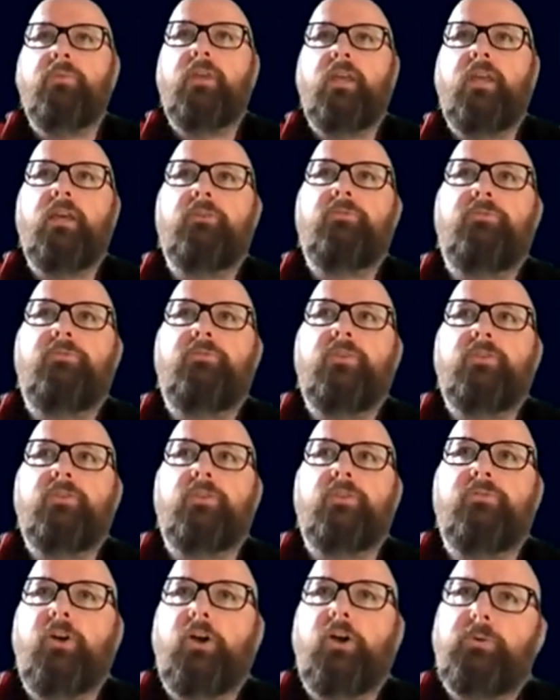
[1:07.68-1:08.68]
If
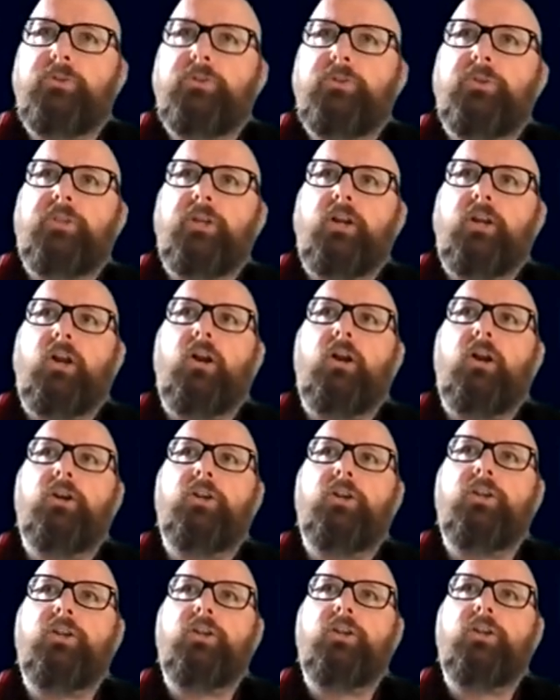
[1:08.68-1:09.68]
developers out there
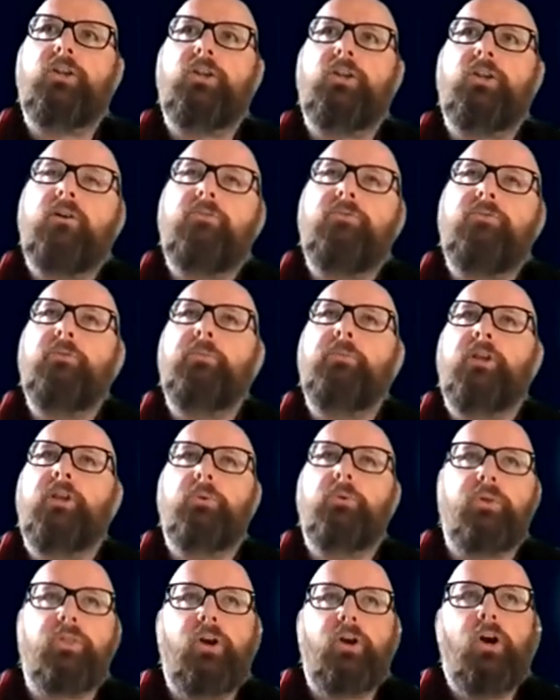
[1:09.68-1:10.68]
are familiar
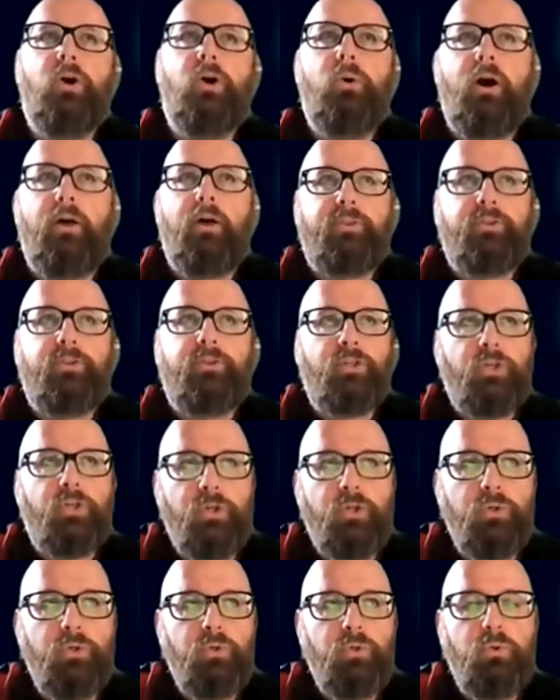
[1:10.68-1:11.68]
with OAuth
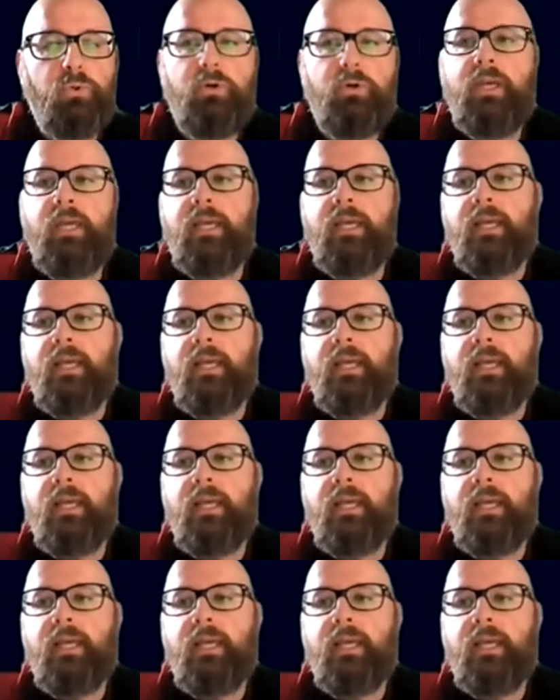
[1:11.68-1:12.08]
2,